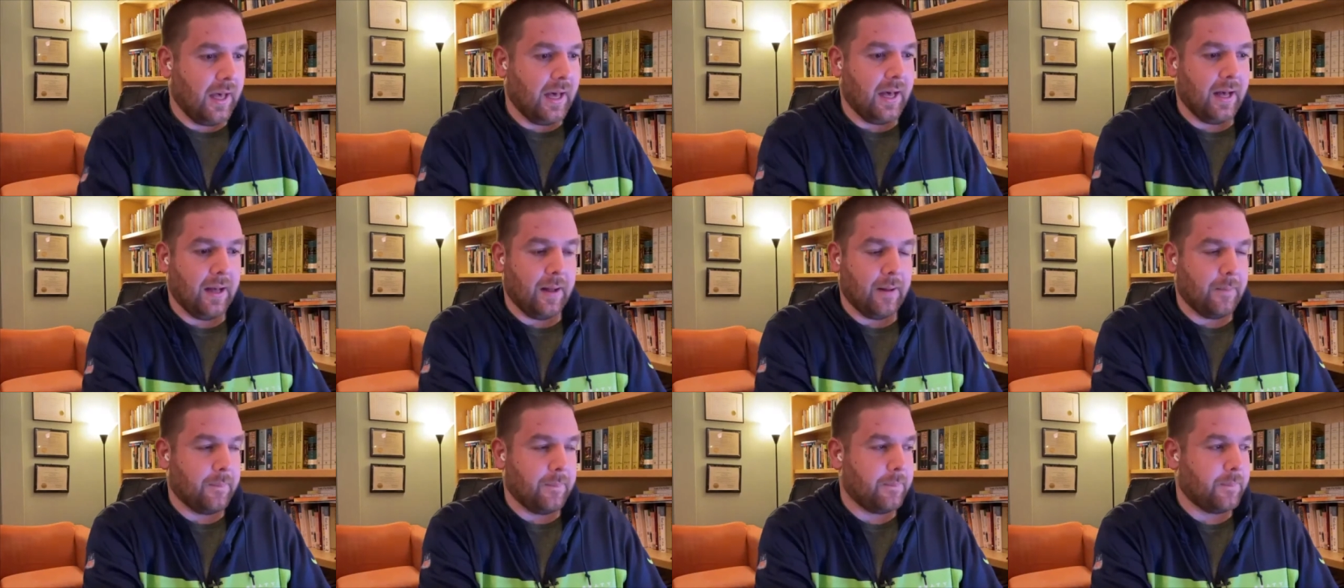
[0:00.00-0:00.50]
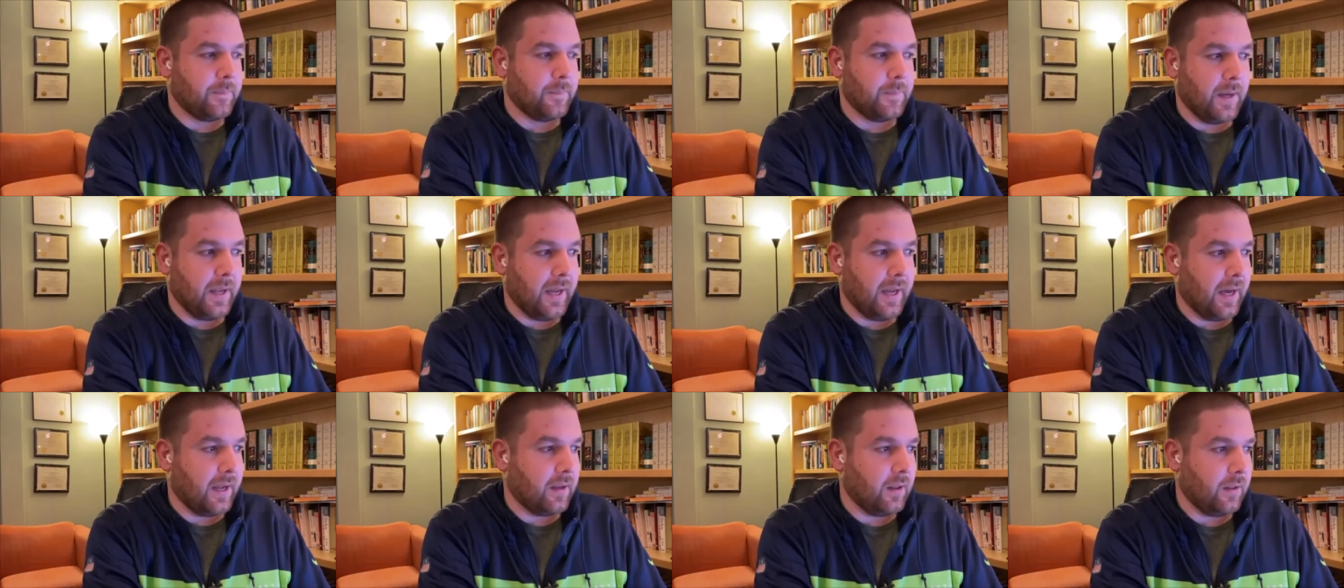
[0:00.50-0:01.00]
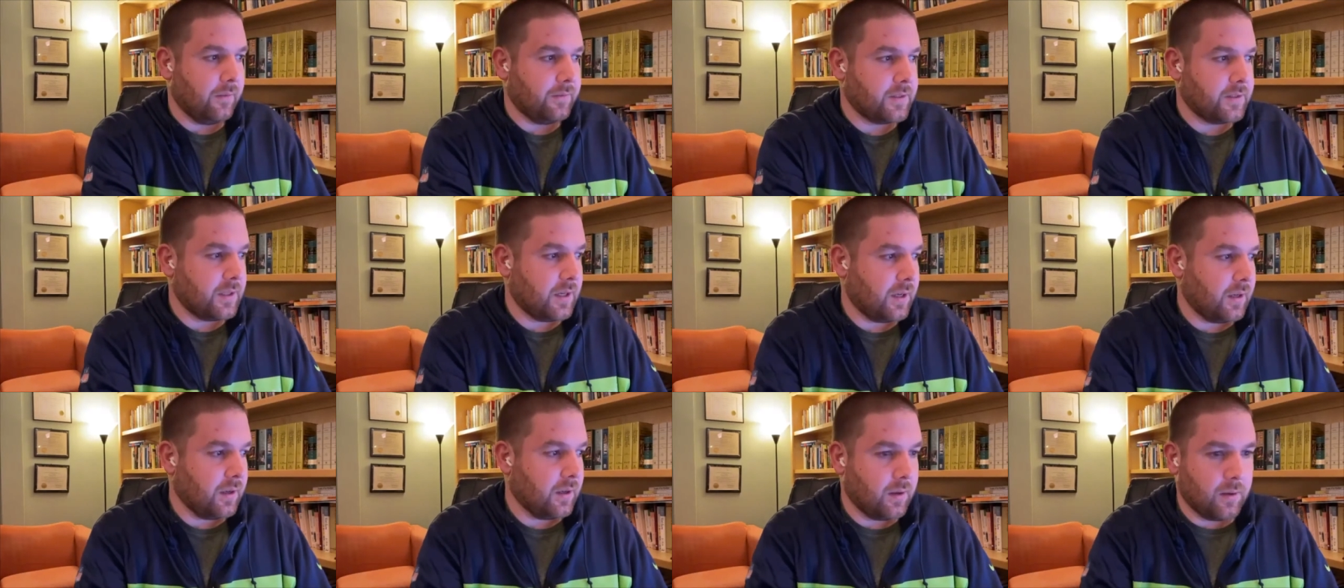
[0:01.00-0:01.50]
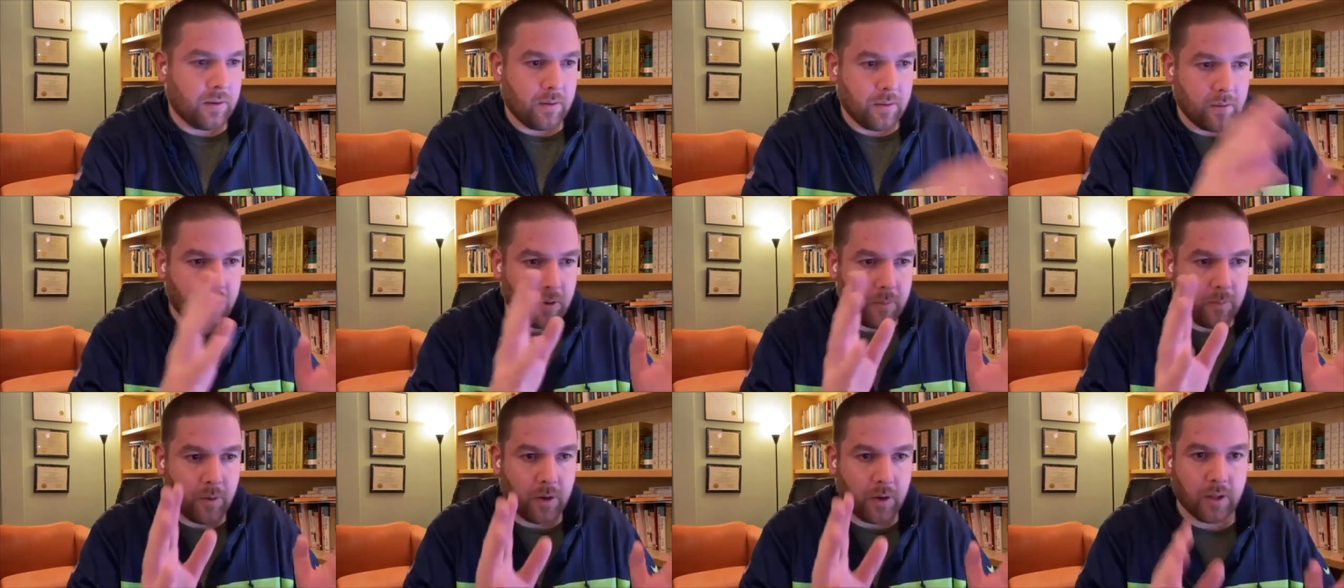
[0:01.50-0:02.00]
Um, but yeah, I'd love to
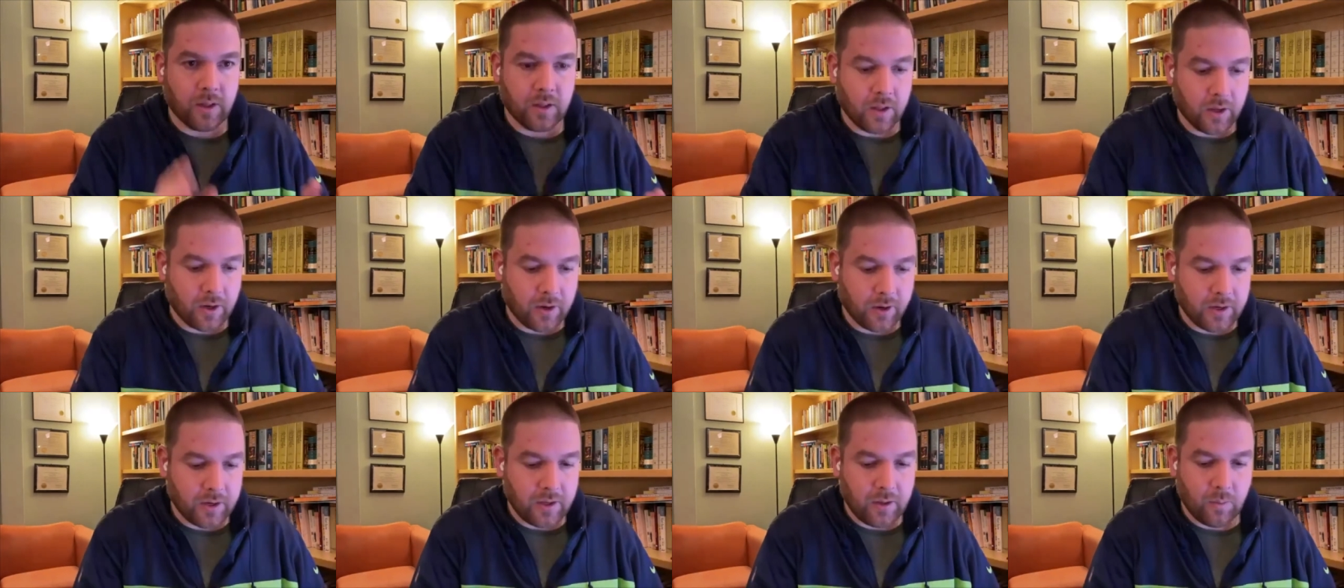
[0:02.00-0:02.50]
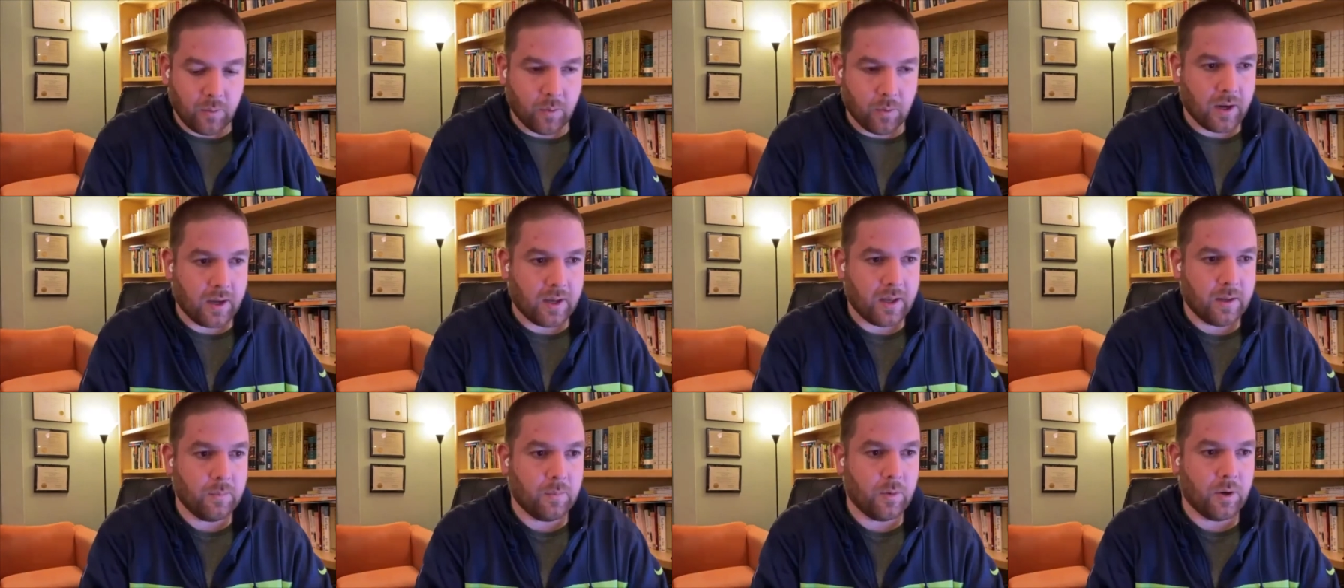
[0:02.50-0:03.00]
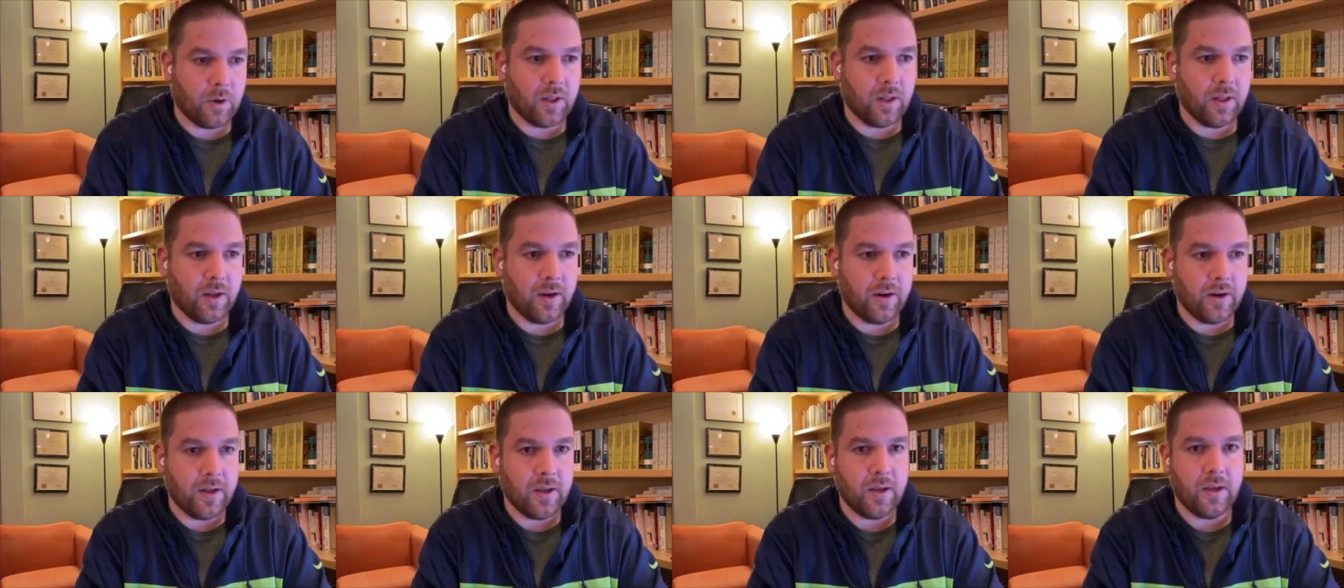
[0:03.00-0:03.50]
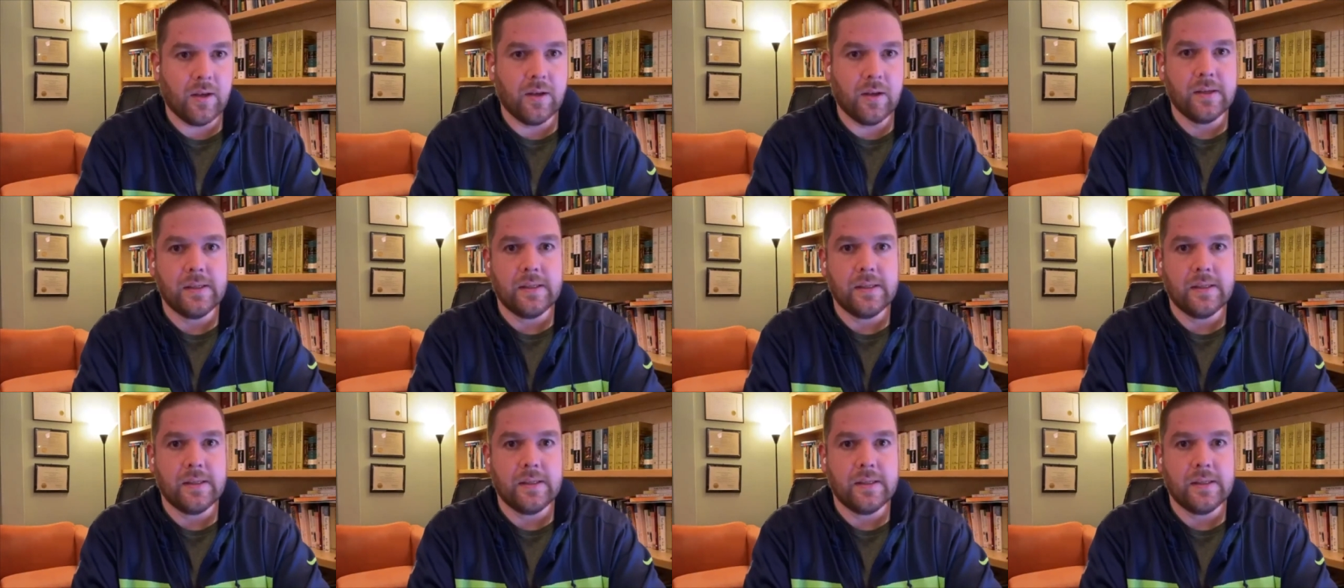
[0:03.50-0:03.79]
bring clarity where I can bring clarity.